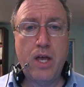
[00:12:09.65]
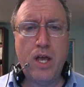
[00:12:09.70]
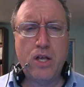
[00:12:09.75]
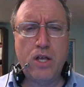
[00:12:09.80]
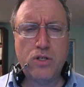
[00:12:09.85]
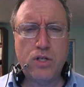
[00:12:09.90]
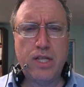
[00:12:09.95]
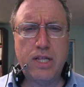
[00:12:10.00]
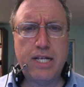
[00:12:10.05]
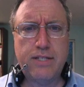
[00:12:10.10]

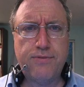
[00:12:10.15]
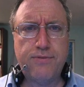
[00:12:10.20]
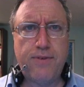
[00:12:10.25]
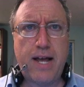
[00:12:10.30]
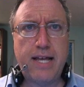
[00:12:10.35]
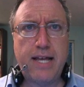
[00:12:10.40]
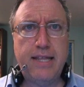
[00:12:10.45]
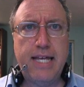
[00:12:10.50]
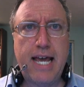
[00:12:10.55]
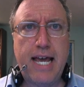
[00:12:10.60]
So let's
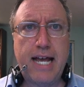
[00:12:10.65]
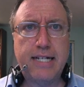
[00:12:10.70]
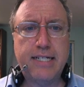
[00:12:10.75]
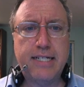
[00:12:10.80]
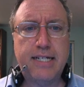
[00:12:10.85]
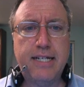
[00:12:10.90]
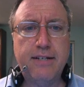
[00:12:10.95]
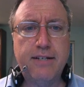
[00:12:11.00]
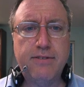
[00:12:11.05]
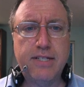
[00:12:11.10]
find the
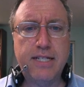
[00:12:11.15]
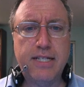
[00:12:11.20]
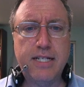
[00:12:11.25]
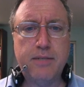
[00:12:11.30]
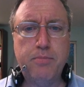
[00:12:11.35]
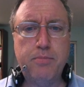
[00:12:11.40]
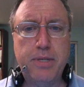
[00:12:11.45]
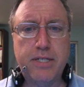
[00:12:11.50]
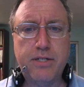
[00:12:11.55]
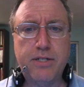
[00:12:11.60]
adjectives in this
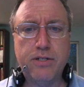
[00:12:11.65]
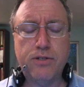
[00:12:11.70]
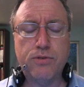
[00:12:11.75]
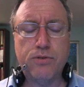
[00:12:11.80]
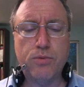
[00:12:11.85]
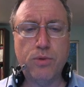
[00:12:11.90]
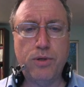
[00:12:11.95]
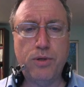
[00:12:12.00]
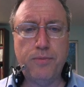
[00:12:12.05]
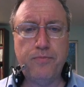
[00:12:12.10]
business
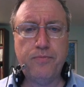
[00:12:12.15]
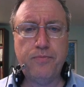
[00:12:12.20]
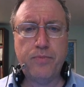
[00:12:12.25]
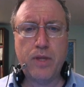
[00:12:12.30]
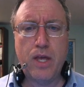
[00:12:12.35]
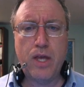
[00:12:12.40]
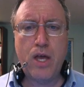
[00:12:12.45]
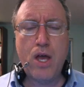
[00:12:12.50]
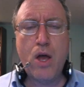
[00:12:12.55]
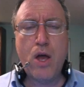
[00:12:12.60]
rule.
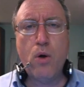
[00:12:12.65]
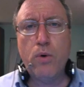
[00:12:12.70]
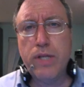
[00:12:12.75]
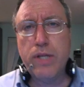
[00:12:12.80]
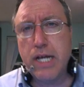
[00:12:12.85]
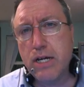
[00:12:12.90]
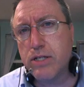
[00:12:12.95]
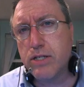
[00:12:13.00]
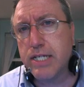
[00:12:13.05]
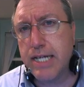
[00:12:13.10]
Well,
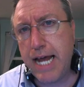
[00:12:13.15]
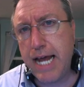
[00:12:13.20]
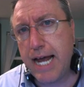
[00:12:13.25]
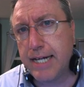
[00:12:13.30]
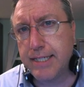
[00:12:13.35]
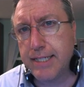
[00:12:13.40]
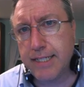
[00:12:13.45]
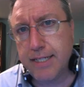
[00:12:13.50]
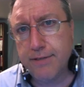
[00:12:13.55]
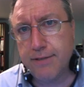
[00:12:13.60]
there's an
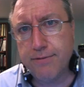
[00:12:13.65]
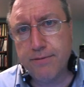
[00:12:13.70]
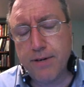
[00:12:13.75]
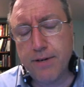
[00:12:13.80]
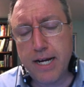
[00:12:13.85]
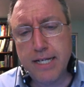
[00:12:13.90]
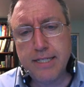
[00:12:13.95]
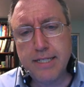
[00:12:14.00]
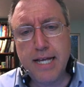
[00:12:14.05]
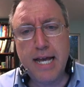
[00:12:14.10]
adjective
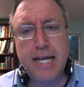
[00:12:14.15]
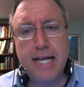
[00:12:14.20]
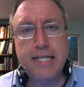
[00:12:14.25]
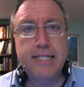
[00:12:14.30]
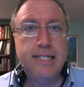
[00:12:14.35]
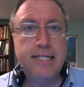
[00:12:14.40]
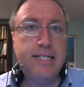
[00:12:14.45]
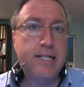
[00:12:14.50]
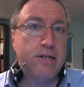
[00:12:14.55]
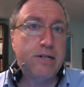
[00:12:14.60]
phrase,
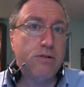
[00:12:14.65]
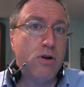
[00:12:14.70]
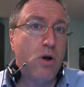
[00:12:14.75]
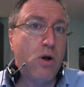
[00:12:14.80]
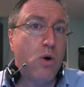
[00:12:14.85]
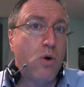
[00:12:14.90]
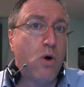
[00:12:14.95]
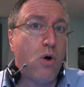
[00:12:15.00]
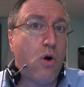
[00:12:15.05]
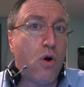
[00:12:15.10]

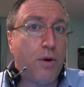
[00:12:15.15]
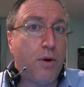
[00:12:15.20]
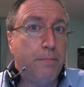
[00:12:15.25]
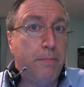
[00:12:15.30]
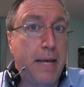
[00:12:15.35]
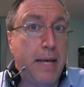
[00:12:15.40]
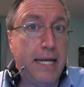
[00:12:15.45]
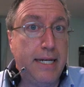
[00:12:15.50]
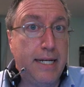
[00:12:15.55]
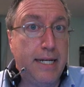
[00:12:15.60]
zero or
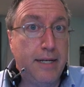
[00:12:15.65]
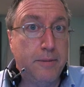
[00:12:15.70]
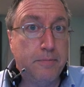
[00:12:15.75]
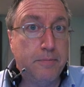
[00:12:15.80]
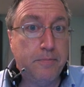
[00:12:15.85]
many.